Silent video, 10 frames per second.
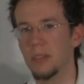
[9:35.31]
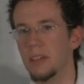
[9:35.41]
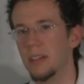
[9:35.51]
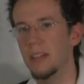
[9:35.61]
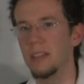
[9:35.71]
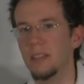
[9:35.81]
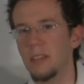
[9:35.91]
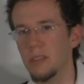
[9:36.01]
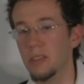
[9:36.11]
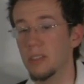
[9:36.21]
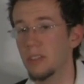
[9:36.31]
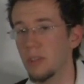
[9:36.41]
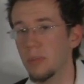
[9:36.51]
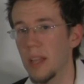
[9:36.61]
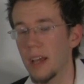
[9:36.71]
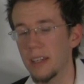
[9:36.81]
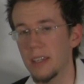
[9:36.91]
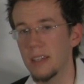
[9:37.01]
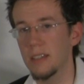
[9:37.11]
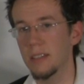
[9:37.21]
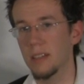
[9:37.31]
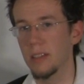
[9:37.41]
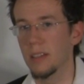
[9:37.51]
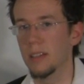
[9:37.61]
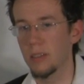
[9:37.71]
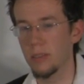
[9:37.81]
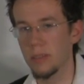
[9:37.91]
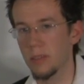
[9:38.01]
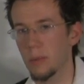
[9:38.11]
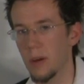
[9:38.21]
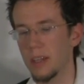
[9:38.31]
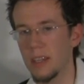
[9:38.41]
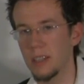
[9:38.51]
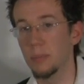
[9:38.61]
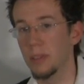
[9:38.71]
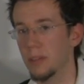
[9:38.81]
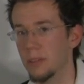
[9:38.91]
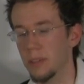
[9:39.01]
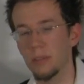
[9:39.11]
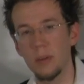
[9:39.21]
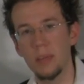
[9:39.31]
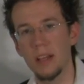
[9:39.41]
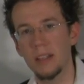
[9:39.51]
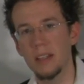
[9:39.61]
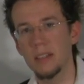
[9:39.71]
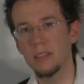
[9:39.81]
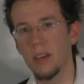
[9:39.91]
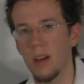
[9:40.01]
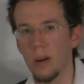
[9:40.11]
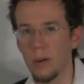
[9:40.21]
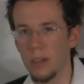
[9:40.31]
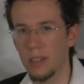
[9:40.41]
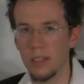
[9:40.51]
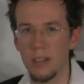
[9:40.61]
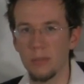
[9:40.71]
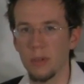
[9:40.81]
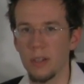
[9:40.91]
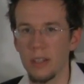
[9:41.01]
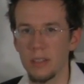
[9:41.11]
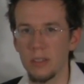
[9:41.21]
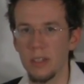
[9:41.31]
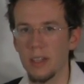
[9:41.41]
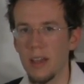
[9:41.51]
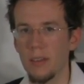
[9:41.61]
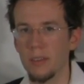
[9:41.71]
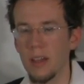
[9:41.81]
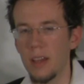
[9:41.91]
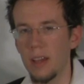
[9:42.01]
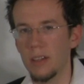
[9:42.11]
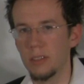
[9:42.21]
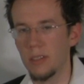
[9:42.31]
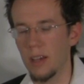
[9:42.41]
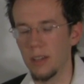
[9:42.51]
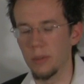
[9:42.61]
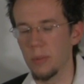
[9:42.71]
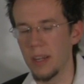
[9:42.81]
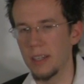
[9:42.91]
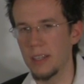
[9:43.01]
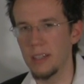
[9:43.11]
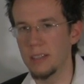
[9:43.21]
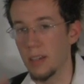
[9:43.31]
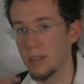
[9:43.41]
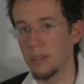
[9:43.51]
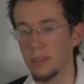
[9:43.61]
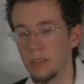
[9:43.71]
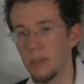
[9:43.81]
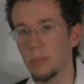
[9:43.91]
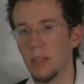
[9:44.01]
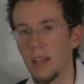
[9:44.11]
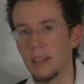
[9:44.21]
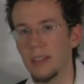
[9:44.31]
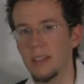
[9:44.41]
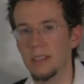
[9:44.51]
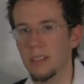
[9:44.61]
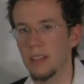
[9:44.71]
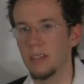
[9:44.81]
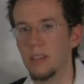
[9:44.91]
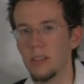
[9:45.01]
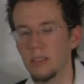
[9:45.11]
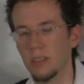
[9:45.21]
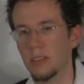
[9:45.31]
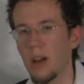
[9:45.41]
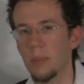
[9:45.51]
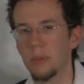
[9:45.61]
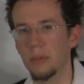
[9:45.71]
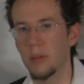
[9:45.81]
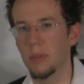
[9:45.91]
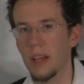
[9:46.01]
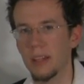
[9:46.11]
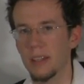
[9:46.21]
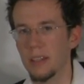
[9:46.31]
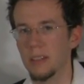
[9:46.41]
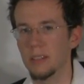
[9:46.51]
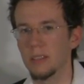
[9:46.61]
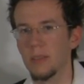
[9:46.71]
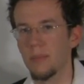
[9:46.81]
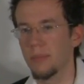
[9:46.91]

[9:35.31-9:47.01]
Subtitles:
You can either use the two black keys and the white keys below the three black keys, or you can invert it. So you can have the white keys under the two black keys, and then you use the top three black keys.